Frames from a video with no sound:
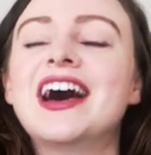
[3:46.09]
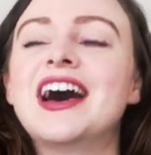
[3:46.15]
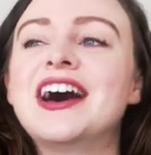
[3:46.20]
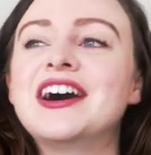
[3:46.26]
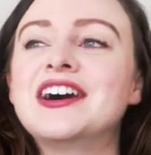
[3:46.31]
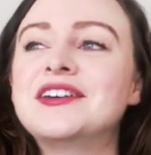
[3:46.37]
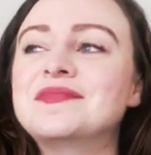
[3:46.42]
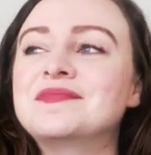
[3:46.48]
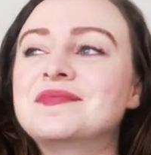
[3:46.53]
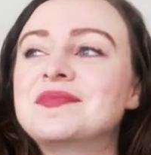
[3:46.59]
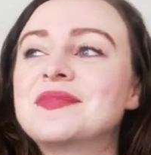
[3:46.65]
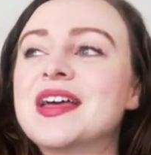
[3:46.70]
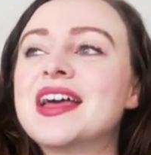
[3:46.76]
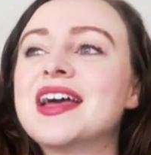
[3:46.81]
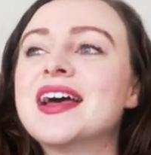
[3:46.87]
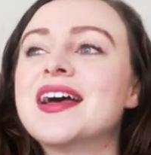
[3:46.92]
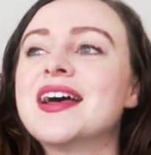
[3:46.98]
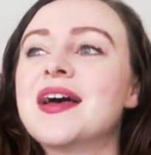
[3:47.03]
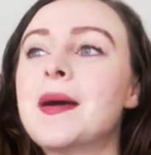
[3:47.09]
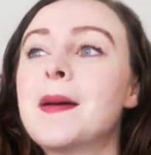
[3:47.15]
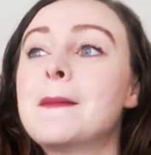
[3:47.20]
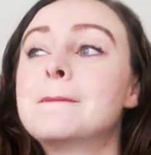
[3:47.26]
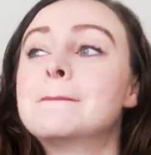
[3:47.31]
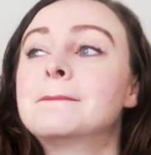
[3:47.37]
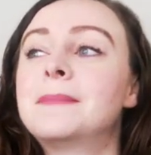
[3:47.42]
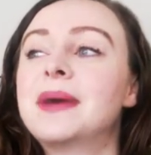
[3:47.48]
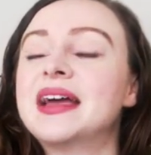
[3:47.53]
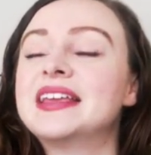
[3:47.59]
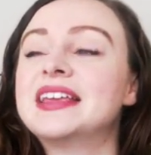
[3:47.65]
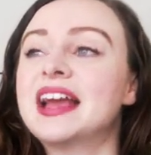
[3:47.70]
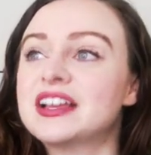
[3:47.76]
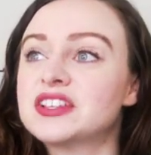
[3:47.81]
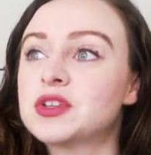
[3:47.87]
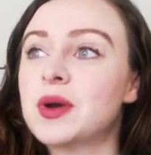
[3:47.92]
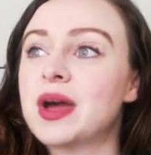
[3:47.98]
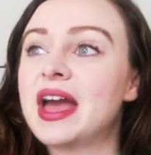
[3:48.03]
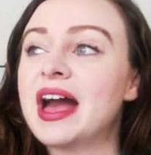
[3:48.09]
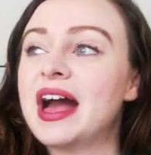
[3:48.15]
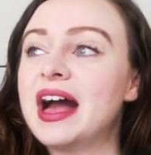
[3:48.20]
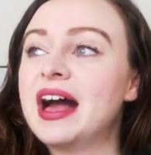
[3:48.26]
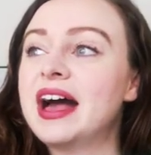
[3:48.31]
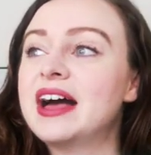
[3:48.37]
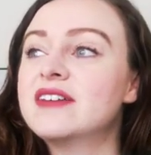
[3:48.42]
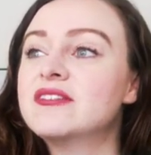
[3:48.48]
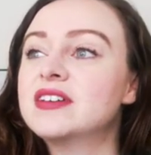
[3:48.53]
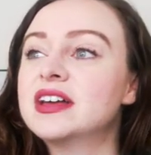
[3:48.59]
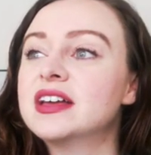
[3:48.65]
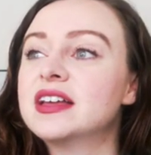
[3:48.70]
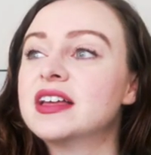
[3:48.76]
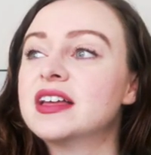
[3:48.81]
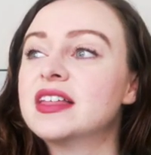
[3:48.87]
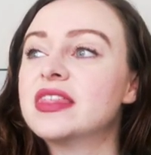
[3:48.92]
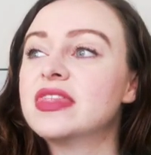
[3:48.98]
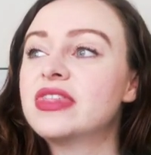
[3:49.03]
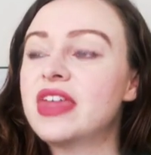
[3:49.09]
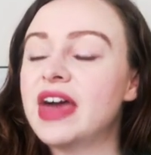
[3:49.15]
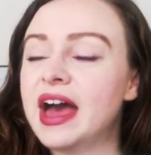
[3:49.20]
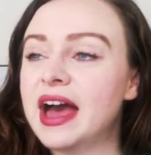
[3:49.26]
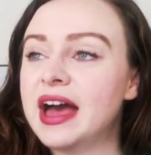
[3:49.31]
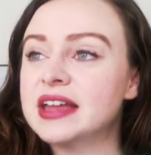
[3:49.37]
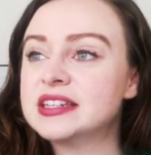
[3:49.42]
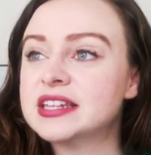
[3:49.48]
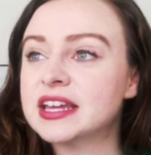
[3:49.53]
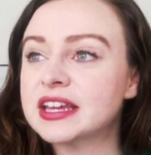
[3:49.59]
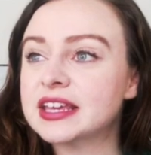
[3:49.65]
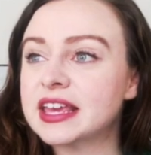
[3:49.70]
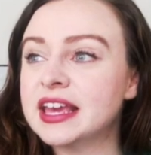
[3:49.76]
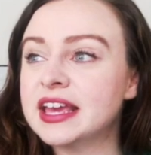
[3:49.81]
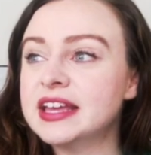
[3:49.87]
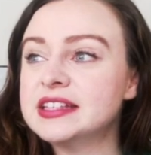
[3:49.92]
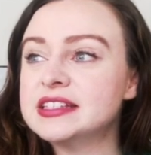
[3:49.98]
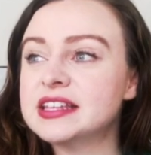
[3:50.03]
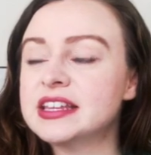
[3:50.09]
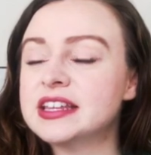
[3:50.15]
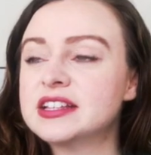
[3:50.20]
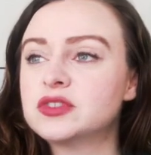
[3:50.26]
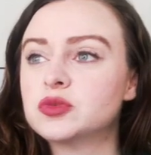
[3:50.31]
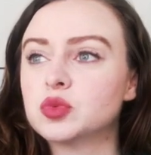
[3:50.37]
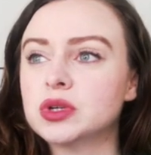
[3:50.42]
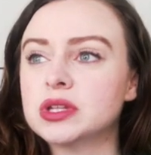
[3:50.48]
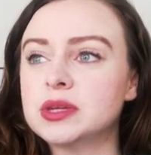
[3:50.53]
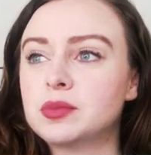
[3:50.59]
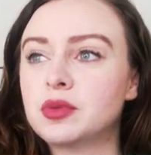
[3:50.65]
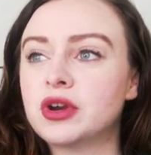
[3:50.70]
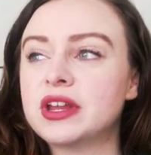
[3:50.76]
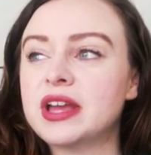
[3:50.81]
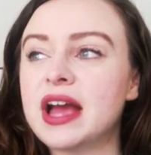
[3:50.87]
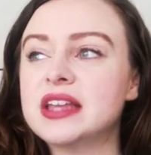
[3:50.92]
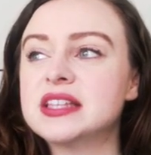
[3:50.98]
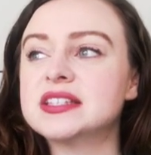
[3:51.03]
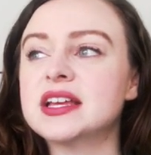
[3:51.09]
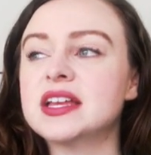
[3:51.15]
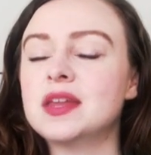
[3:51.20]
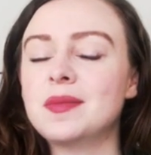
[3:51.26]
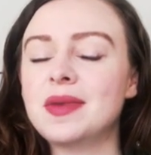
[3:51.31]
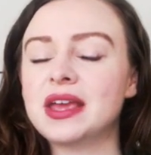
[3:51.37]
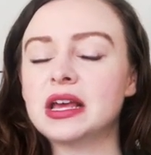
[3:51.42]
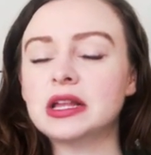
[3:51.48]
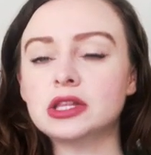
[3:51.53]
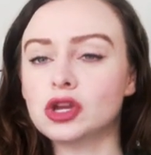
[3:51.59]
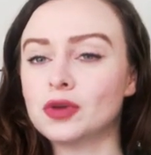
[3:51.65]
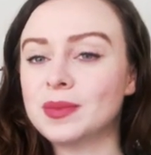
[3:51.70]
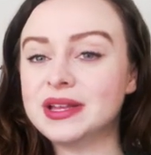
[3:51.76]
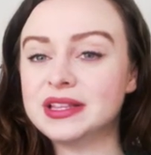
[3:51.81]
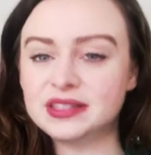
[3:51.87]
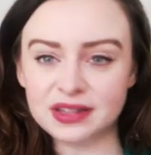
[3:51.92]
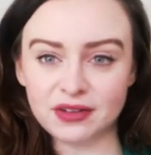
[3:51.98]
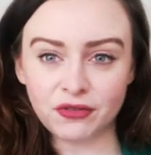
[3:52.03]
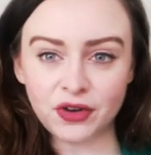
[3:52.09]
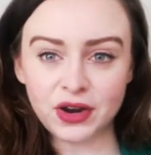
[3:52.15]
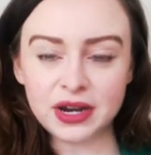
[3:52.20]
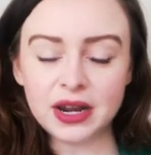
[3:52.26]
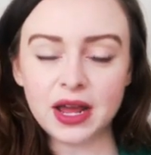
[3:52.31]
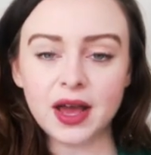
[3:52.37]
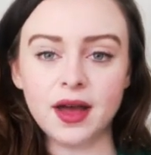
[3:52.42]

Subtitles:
But yeah, so I have that kit and it's really pretty. I decided to make it a little bit different.